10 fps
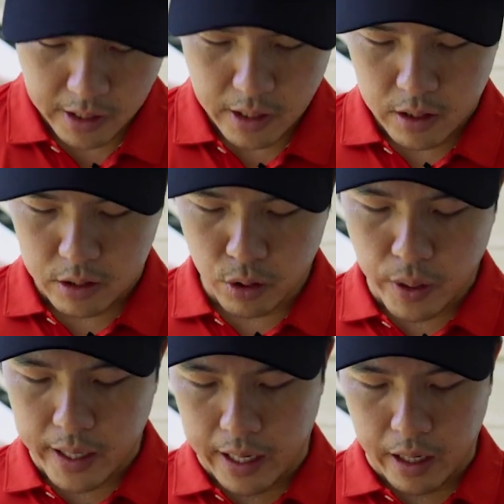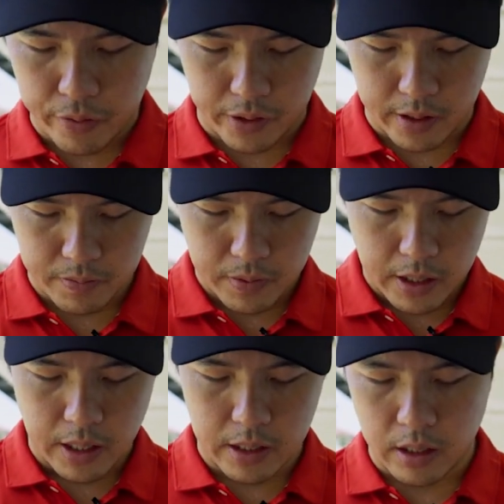So what I have here
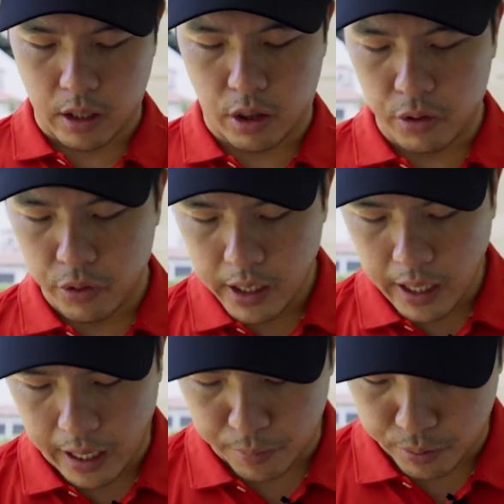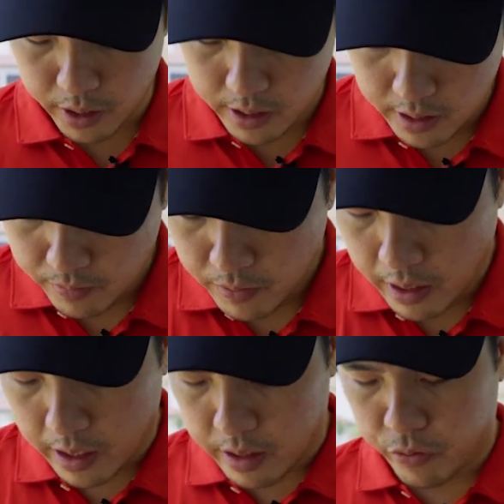is a 3 hybrid
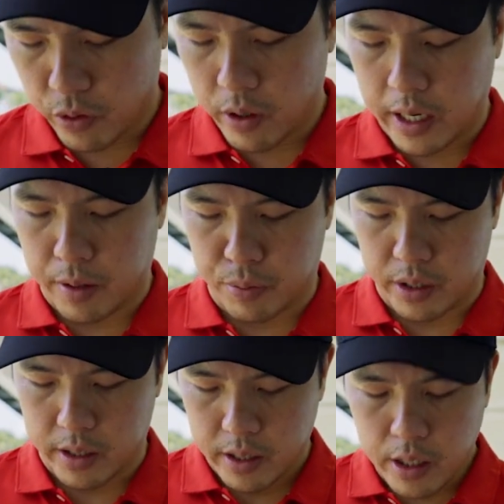and a 4 hybrid.